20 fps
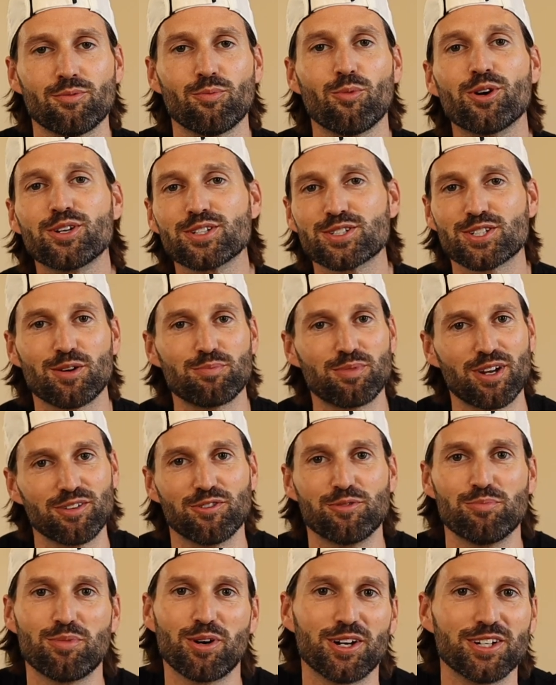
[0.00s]
What is up,
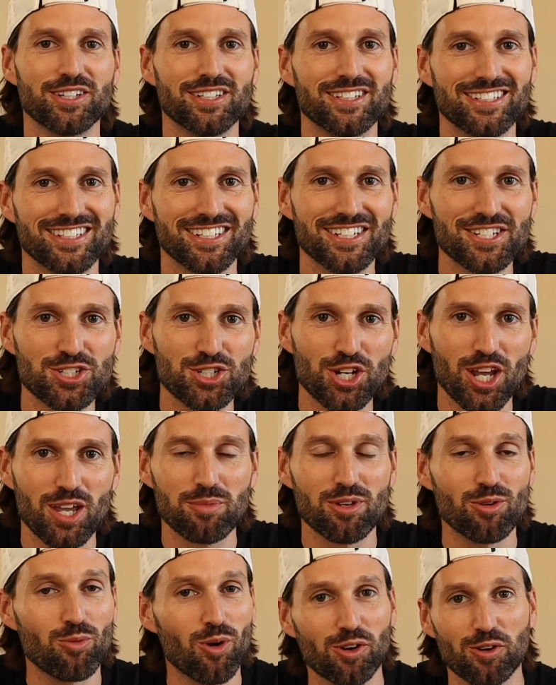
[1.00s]
everybody? It's
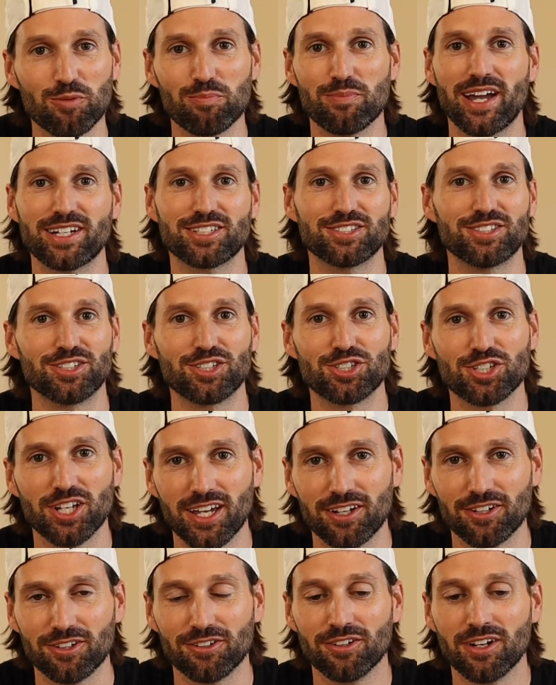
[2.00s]
Jamey. Welcome back to the
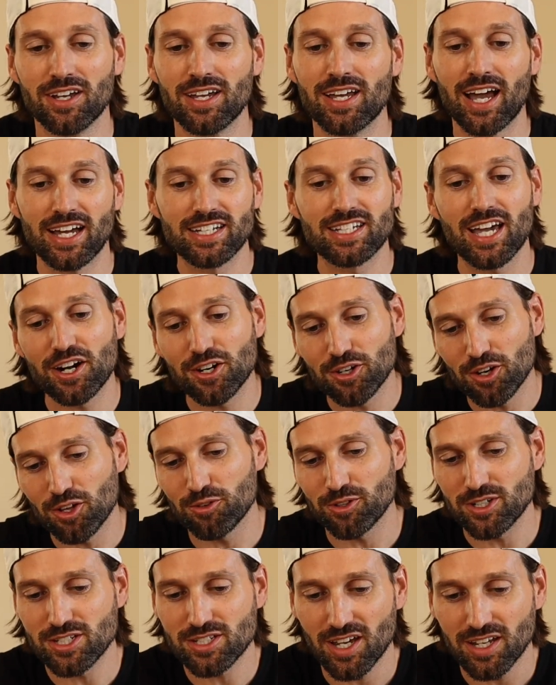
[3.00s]
channel. I've got another
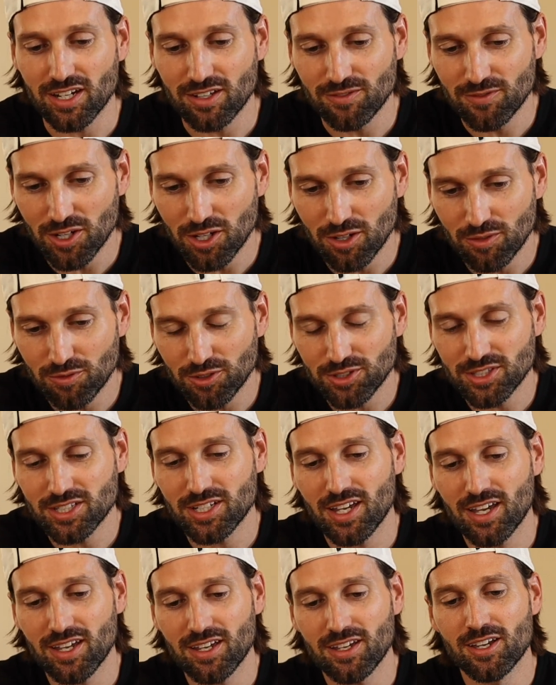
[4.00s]
exciting video for you
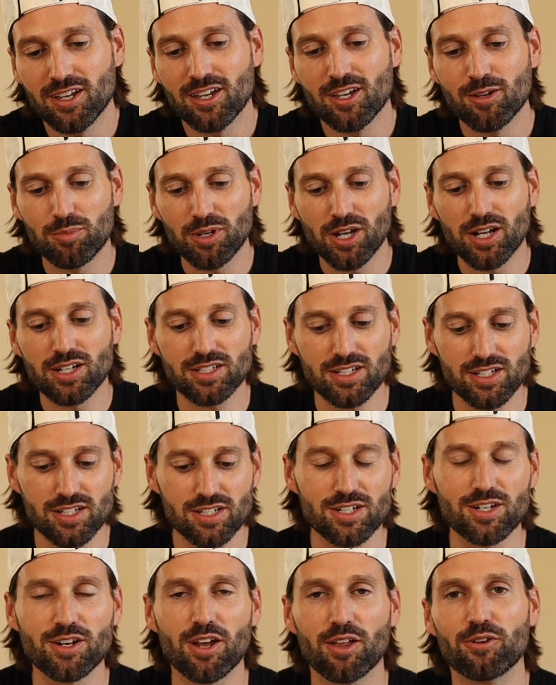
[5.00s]
today because it is
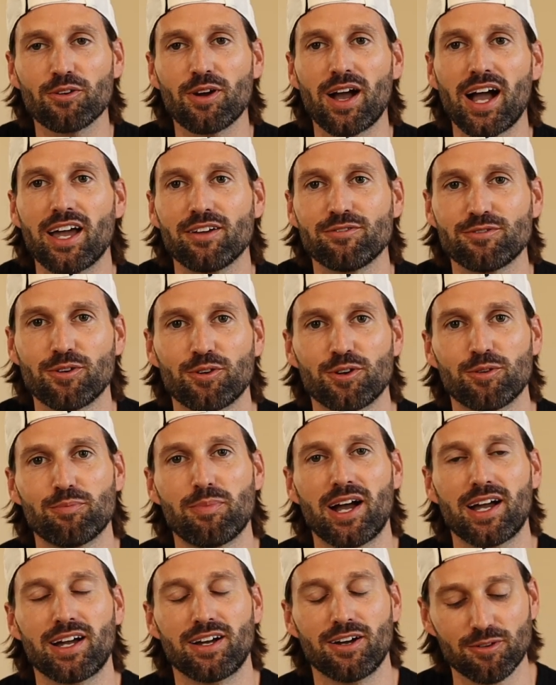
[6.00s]
another iPhone
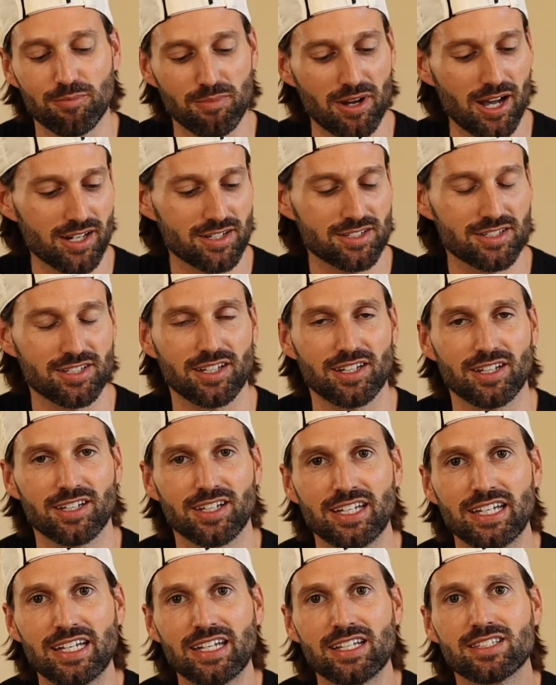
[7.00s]
unboxing.
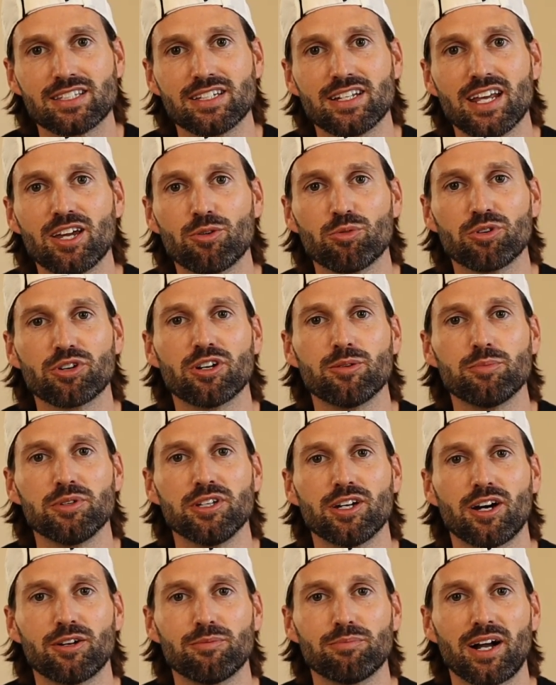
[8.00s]
Today we're going to be
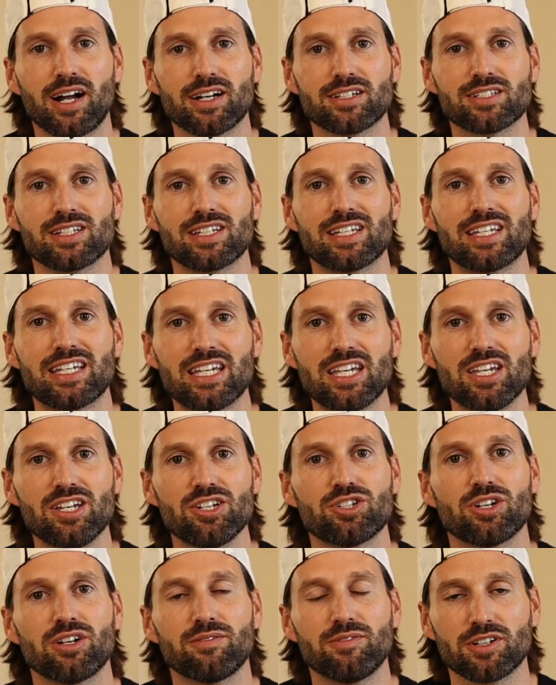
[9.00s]
unboxing
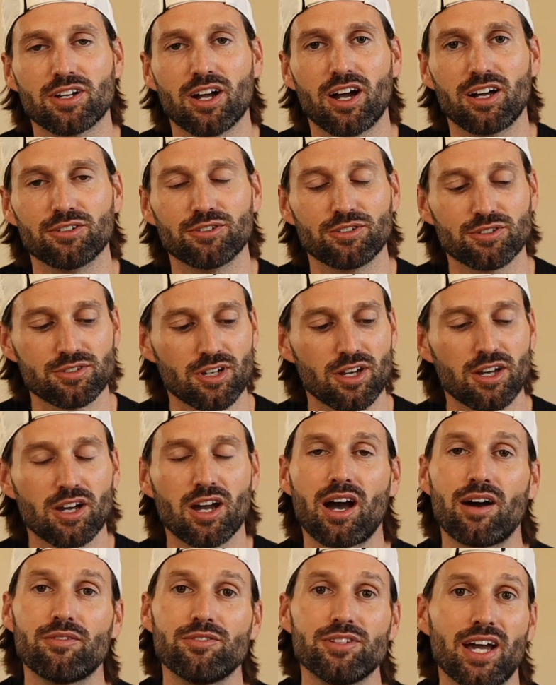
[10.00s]
each of the colors
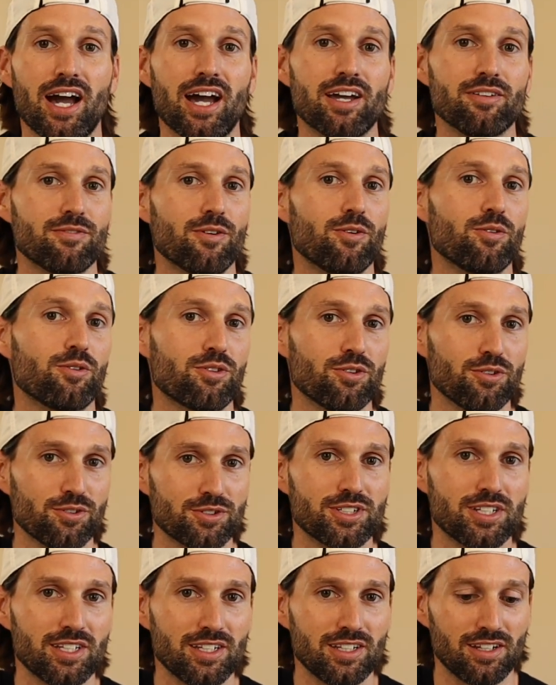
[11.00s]
of the iPhone
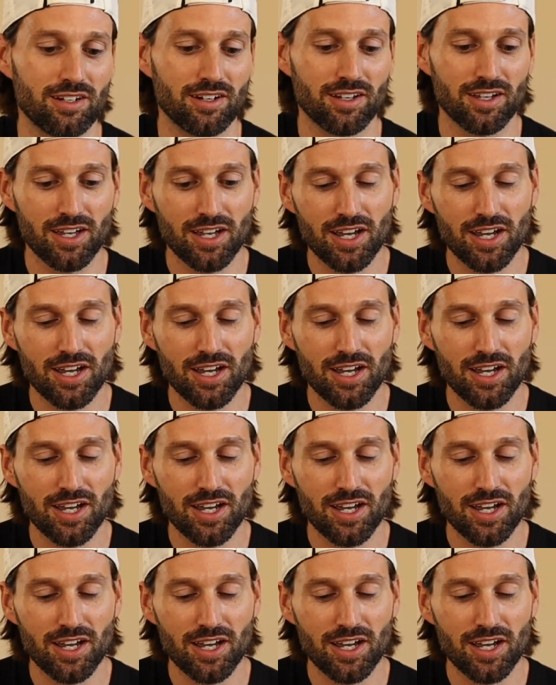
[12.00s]
13.